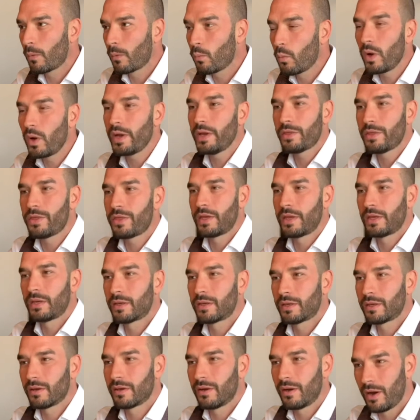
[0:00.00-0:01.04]
why I
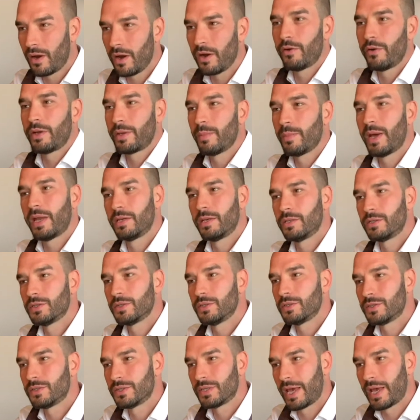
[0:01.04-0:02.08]
think hiring
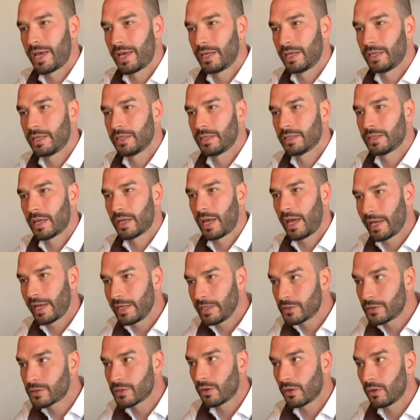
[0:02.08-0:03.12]
managers and
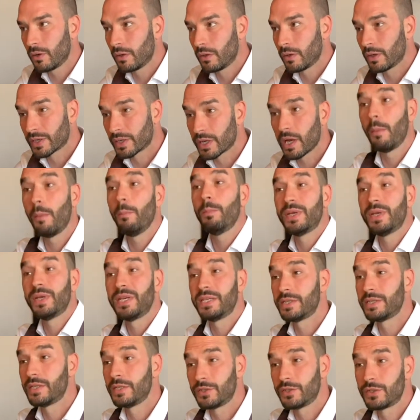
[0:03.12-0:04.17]
HR and
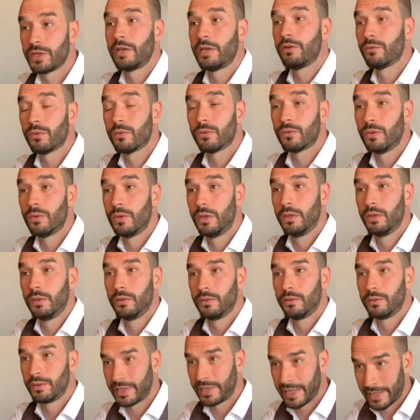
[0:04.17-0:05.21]
companies in general
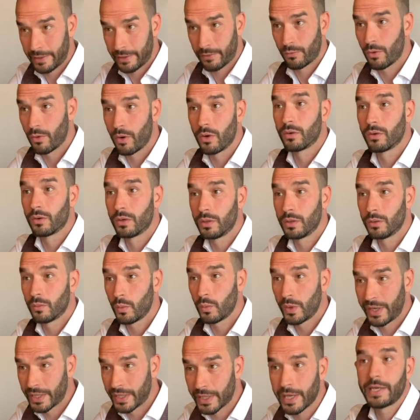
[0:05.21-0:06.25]
get it wrong
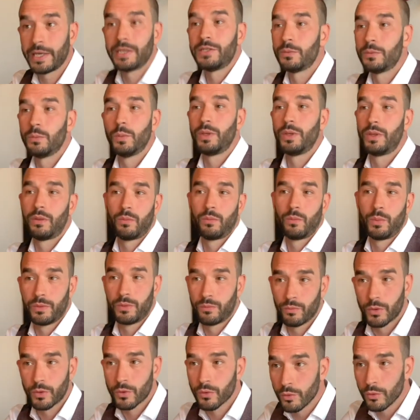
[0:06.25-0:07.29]
when engaging with,
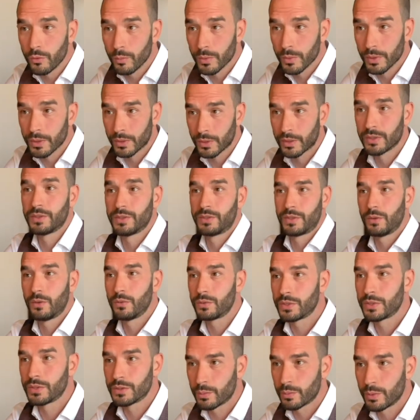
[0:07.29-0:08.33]
with recruitment
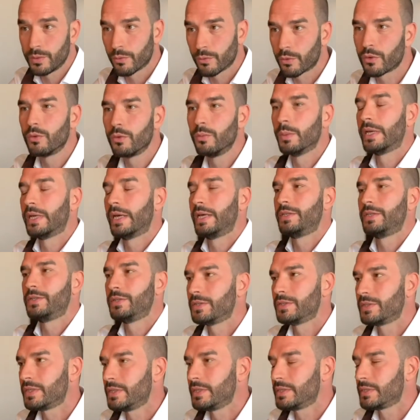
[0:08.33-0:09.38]
consultants, with recruitment
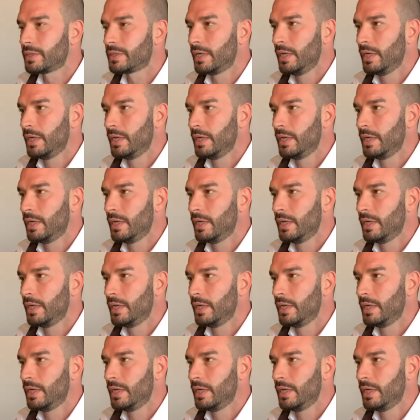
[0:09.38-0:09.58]
agencies.